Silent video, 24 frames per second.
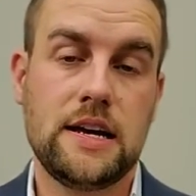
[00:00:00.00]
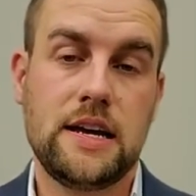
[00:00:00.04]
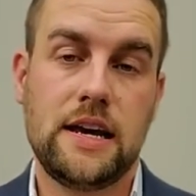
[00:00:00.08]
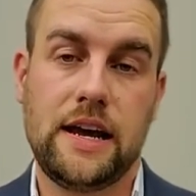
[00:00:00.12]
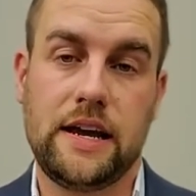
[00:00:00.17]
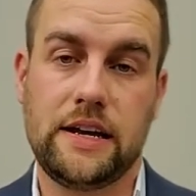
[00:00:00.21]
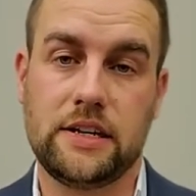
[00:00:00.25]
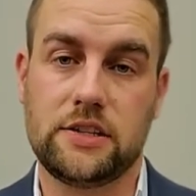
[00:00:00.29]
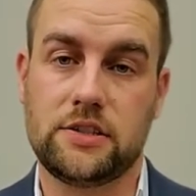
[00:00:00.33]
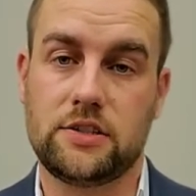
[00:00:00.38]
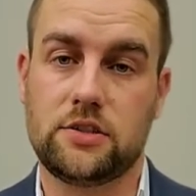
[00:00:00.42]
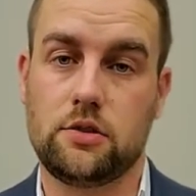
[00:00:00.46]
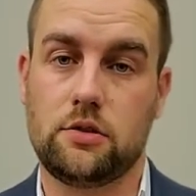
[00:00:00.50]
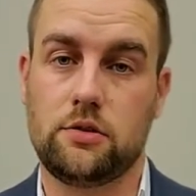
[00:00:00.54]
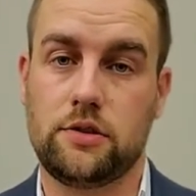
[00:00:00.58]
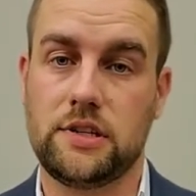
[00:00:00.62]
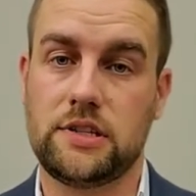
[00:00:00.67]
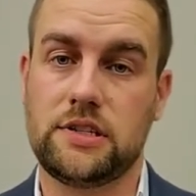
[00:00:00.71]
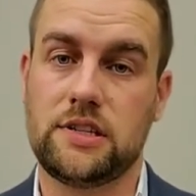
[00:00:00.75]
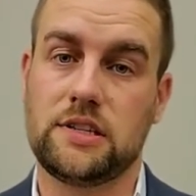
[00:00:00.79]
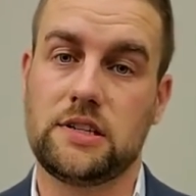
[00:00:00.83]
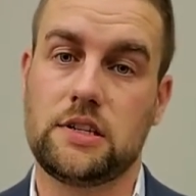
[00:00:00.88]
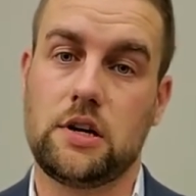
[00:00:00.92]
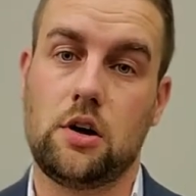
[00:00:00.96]
And so this
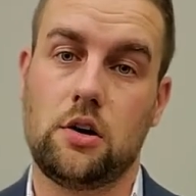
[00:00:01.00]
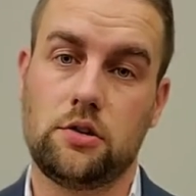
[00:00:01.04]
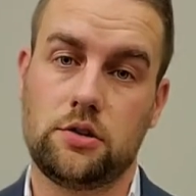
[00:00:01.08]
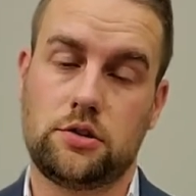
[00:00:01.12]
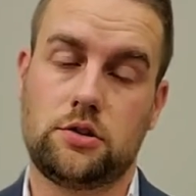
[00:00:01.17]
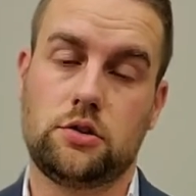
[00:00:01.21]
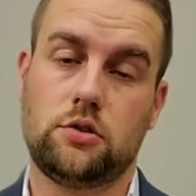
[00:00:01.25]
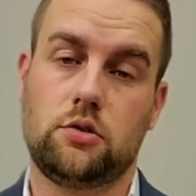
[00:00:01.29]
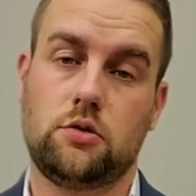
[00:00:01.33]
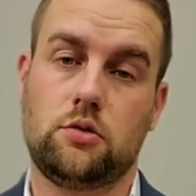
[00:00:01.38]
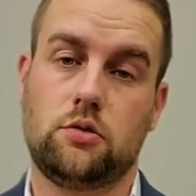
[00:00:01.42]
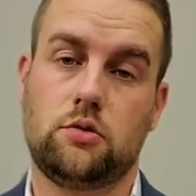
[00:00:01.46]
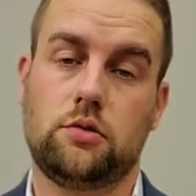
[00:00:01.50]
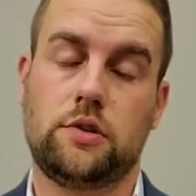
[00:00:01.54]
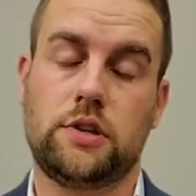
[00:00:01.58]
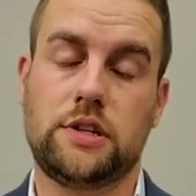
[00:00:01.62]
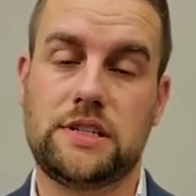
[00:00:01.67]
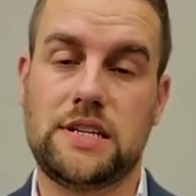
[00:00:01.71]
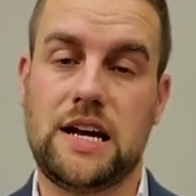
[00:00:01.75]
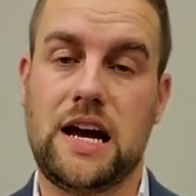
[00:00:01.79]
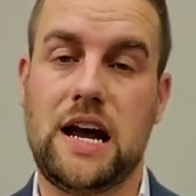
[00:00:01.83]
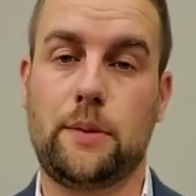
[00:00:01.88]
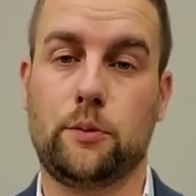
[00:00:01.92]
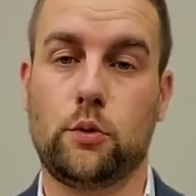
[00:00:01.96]
is also the
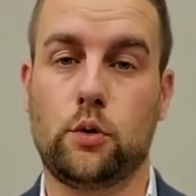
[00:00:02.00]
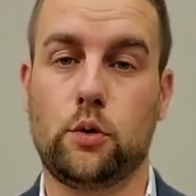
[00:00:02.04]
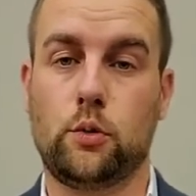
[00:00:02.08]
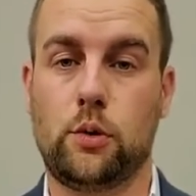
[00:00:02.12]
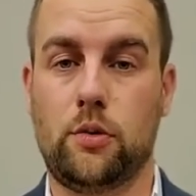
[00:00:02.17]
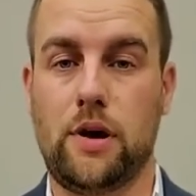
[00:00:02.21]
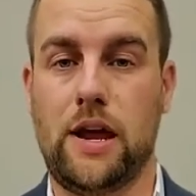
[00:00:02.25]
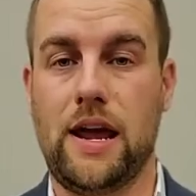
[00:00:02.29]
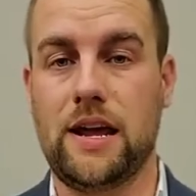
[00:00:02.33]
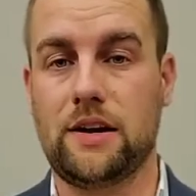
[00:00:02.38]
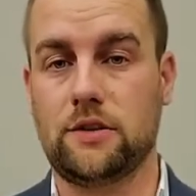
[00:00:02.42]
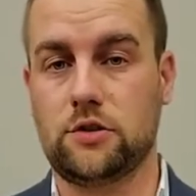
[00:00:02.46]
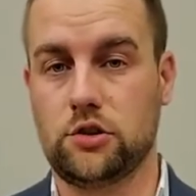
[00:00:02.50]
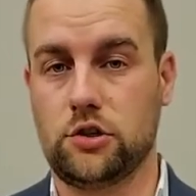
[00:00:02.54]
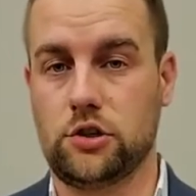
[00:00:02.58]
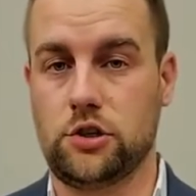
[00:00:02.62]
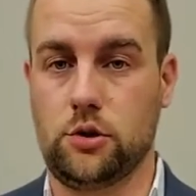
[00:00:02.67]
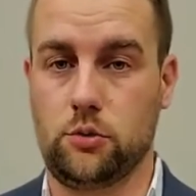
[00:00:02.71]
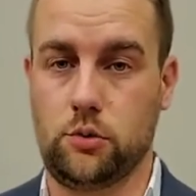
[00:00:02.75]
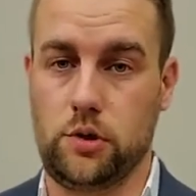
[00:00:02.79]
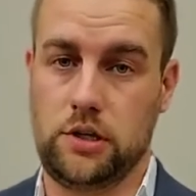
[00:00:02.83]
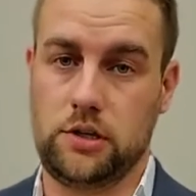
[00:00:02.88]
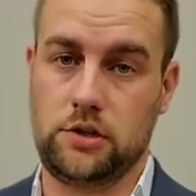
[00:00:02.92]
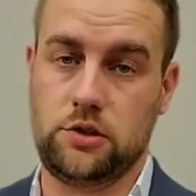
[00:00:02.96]
time where we enter
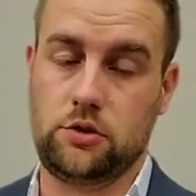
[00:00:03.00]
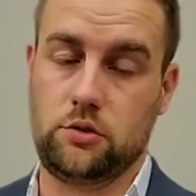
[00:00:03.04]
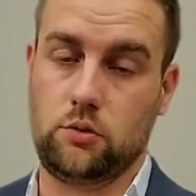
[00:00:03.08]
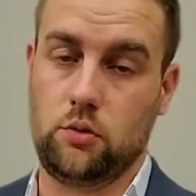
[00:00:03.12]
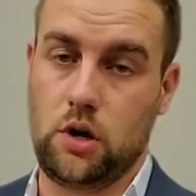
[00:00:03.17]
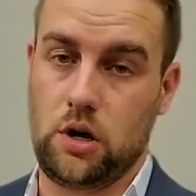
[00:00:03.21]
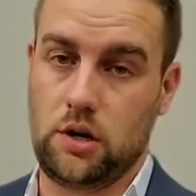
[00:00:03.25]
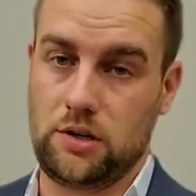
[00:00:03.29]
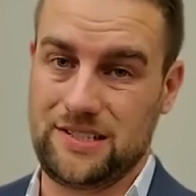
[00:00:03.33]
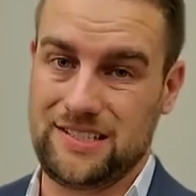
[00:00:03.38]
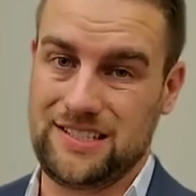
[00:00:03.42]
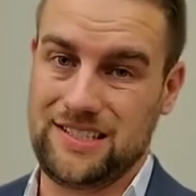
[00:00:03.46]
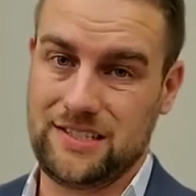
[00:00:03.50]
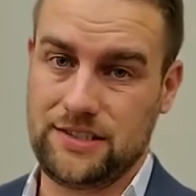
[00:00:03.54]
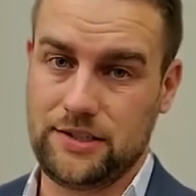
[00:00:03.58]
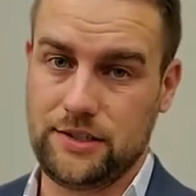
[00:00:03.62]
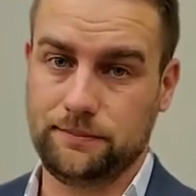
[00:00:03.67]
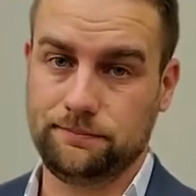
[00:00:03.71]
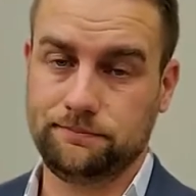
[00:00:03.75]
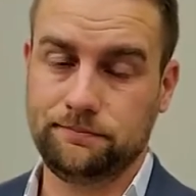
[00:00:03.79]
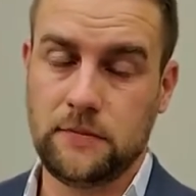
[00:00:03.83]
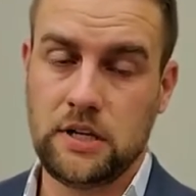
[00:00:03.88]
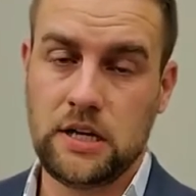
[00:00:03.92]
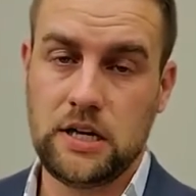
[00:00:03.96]
you into our
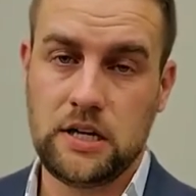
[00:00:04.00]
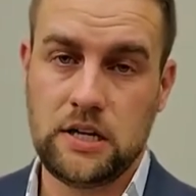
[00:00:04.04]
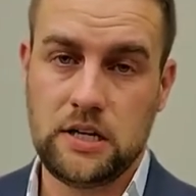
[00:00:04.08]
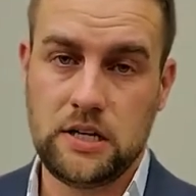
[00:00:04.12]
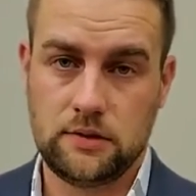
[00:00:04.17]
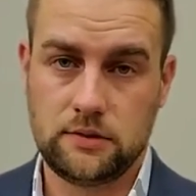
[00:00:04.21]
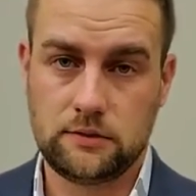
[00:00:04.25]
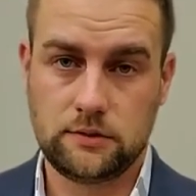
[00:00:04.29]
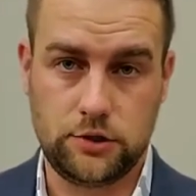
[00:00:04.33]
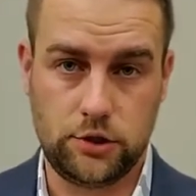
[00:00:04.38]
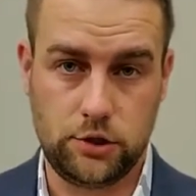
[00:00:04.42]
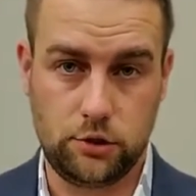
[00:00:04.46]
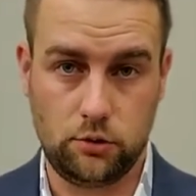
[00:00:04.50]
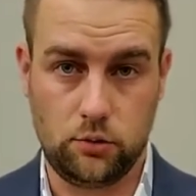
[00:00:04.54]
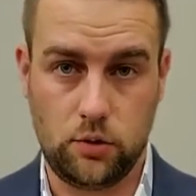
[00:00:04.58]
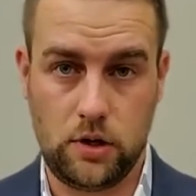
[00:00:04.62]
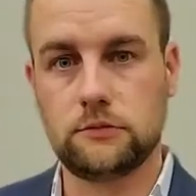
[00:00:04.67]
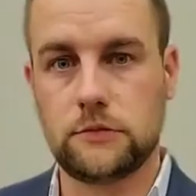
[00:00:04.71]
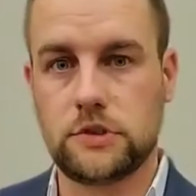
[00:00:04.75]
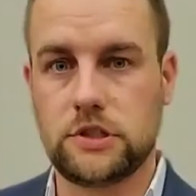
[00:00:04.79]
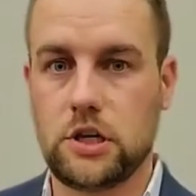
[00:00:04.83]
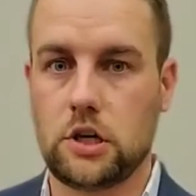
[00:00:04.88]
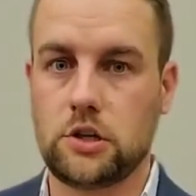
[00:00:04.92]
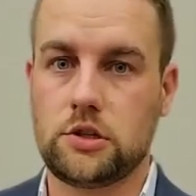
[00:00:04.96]
system to
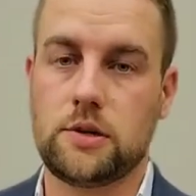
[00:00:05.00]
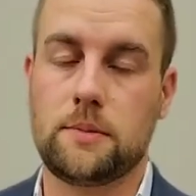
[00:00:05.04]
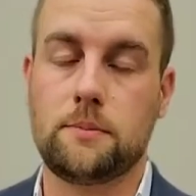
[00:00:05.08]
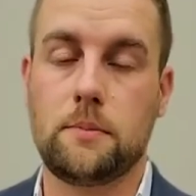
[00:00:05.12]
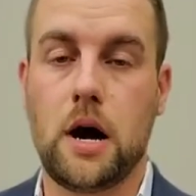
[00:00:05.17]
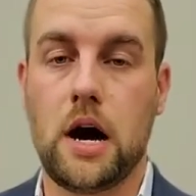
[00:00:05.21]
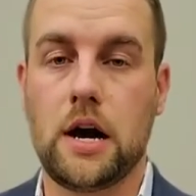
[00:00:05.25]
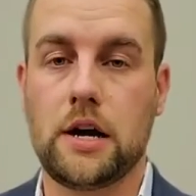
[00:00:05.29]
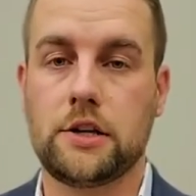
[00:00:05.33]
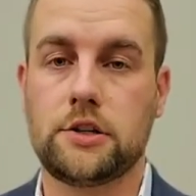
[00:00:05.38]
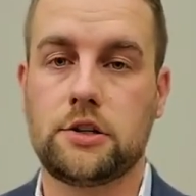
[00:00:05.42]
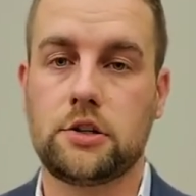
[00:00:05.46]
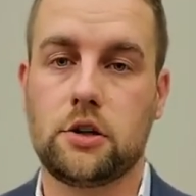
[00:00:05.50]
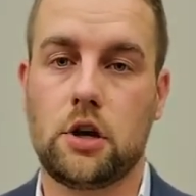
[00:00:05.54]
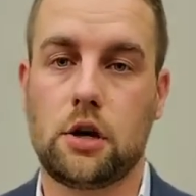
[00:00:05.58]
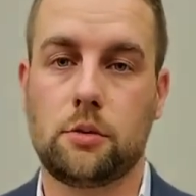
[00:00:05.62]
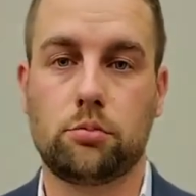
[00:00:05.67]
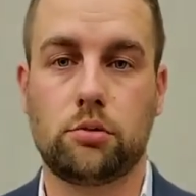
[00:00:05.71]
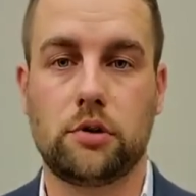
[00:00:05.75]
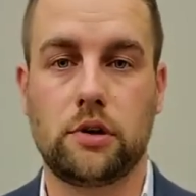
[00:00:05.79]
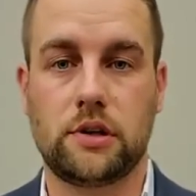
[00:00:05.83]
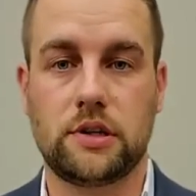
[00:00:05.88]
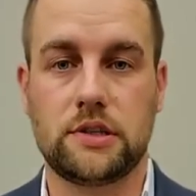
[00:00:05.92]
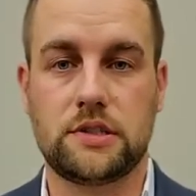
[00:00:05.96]
start to monitor our
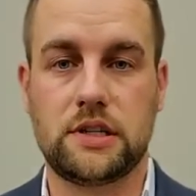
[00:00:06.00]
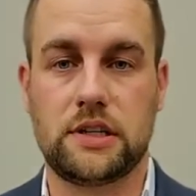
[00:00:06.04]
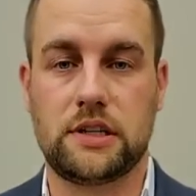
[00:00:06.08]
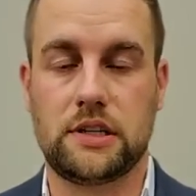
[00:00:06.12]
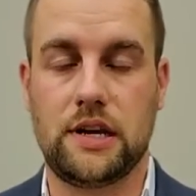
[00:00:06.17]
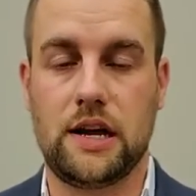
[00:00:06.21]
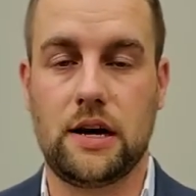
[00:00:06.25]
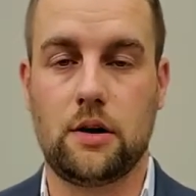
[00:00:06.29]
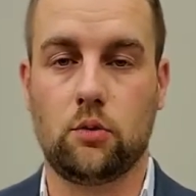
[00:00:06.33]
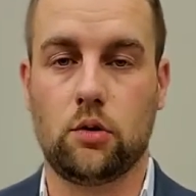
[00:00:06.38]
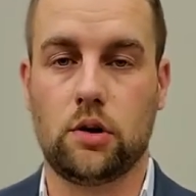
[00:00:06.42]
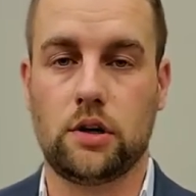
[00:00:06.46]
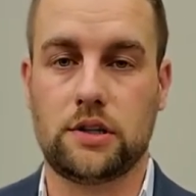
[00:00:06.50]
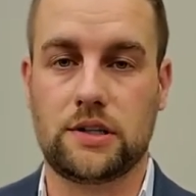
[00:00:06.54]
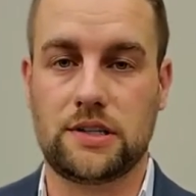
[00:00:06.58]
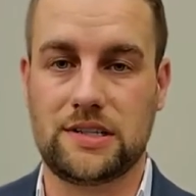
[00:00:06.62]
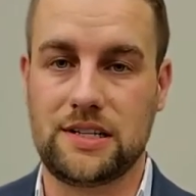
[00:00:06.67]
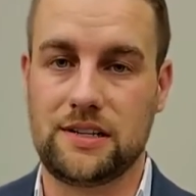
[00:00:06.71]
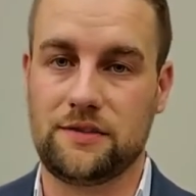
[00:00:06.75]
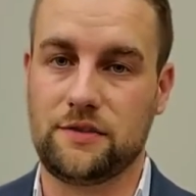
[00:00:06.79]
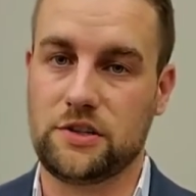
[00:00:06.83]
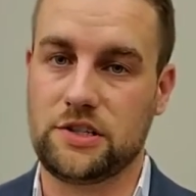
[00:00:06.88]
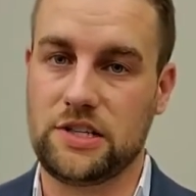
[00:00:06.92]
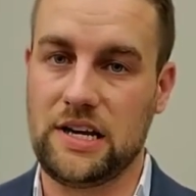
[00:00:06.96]
pre-listing network to see
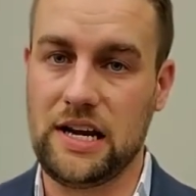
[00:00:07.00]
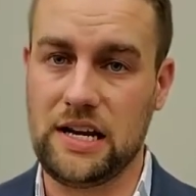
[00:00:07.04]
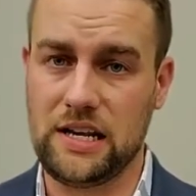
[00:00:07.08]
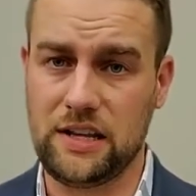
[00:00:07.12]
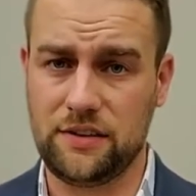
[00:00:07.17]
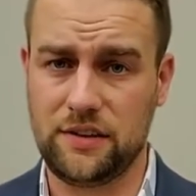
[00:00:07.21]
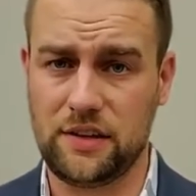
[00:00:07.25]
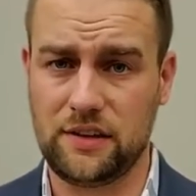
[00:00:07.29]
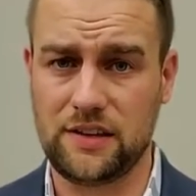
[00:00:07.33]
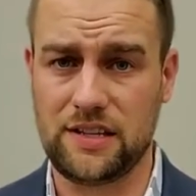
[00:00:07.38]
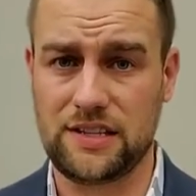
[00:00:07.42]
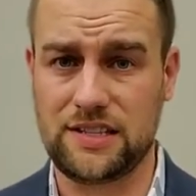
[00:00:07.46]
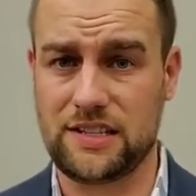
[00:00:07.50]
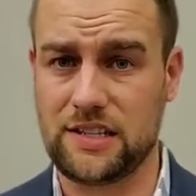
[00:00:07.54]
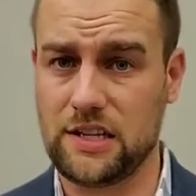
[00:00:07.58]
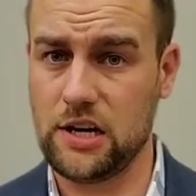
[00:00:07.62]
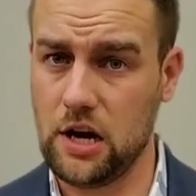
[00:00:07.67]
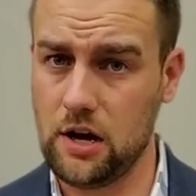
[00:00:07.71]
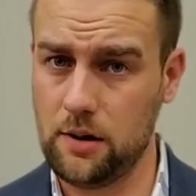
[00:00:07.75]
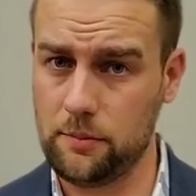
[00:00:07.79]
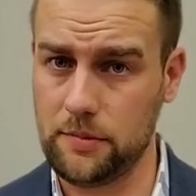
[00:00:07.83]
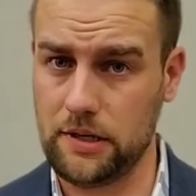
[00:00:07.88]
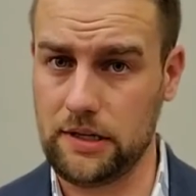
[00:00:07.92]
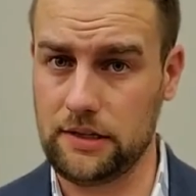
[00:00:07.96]
if there's anything that's
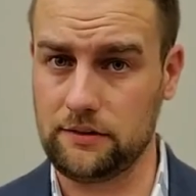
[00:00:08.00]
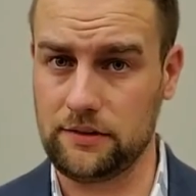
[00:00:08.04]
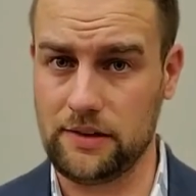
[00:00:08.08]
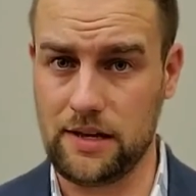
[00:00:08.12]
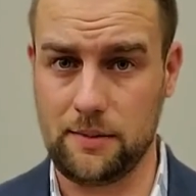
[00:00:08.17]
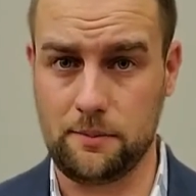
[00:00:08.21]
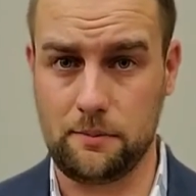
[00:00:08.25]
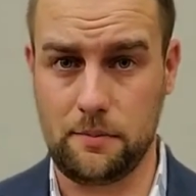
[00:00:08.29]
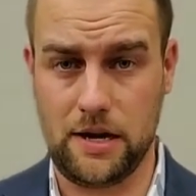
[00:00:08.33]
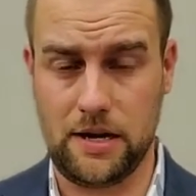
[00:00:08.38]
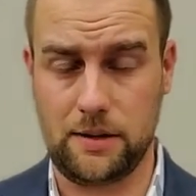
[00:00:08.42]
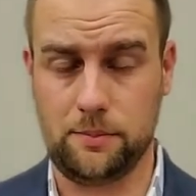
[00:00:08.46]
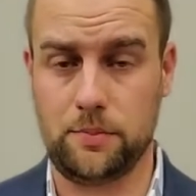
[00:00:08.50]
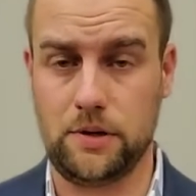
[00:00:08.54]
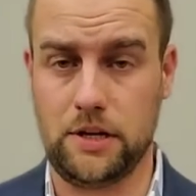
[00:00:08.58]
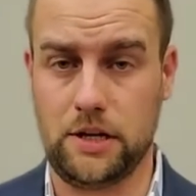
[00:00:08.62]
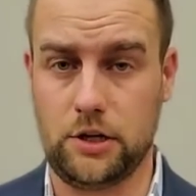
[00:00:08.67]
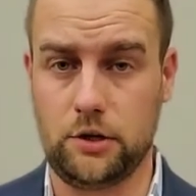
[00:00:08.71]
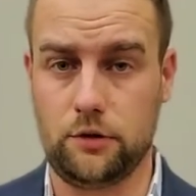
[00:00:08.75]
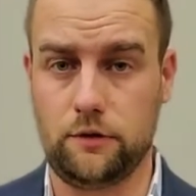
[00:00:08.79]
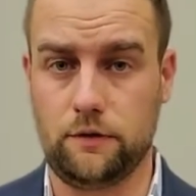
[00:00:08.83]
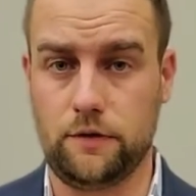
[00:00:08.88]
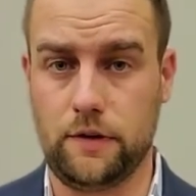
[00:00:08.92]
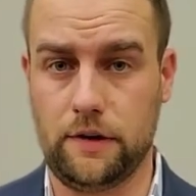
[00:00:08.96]
coming that might be a
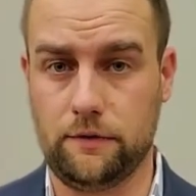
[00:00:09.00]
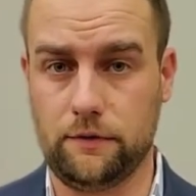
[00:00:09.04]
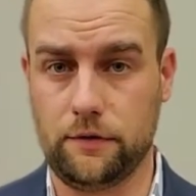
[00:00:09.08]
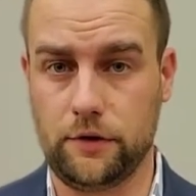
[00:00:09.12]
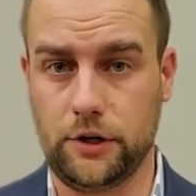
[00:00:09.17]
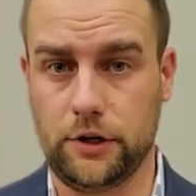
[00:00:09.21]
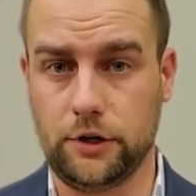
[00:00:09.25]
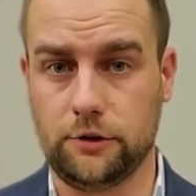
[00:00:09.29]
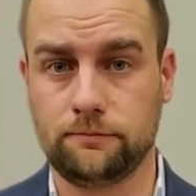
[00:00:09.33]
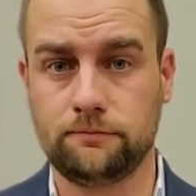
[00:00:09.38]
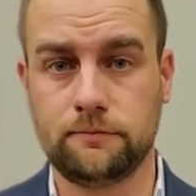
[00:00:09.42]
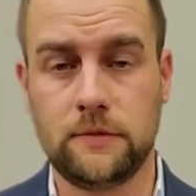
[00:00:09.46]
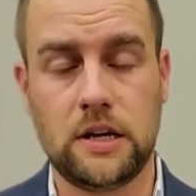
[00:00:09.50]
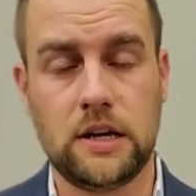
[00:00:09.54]
good fit for you,